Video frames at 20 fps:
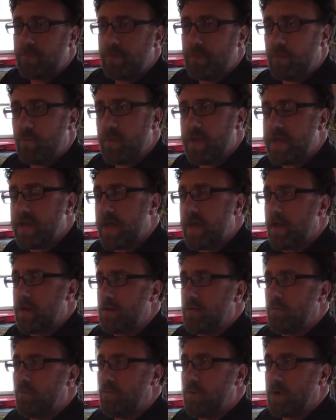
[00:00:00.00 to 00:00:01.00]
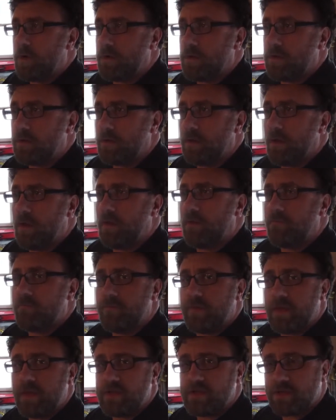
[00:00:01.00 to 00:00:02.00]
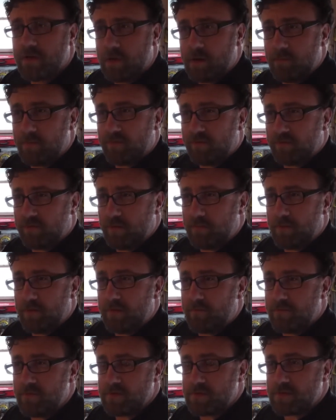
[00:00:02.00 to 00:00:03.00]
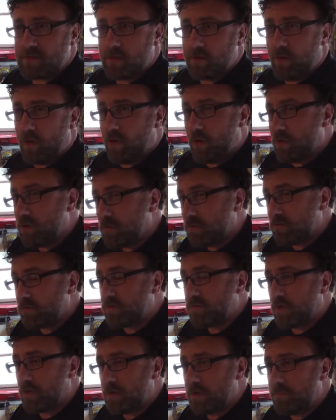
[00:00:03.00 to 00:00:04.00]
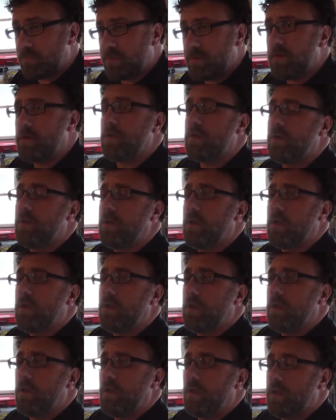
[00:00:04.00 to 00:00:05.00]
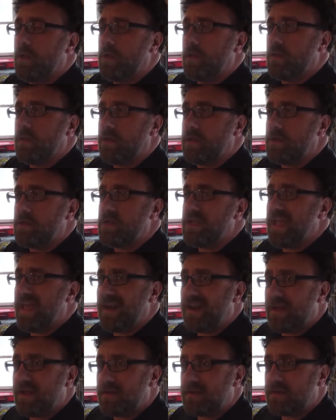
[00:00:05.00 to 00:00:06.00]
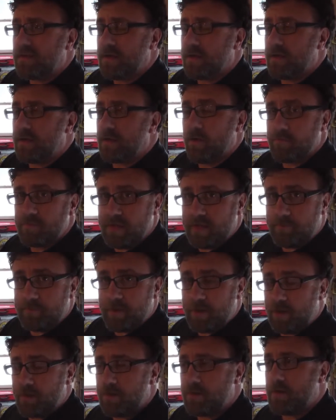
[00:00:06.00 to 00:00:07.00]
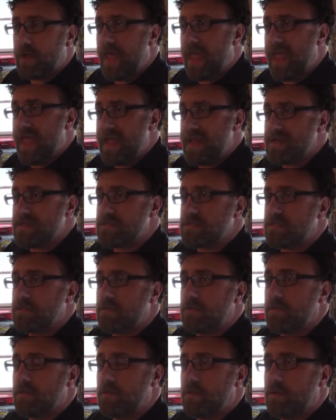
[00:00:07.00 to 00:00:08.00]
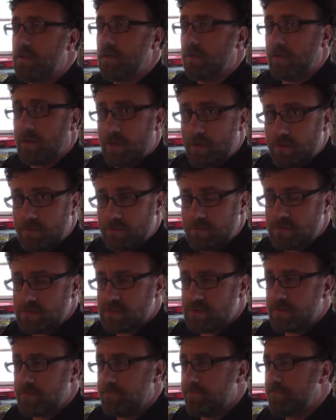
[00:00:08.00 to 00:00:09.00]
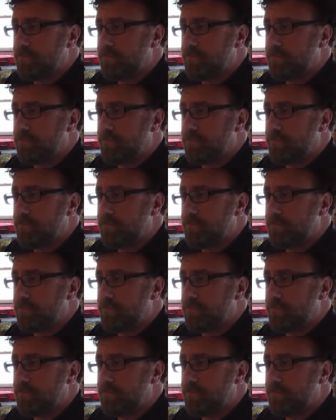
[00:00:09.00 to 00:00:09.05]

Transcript: we got one of the tarps. I believe it was an Arnold tarp that you can get at Home Depot and Lowe's.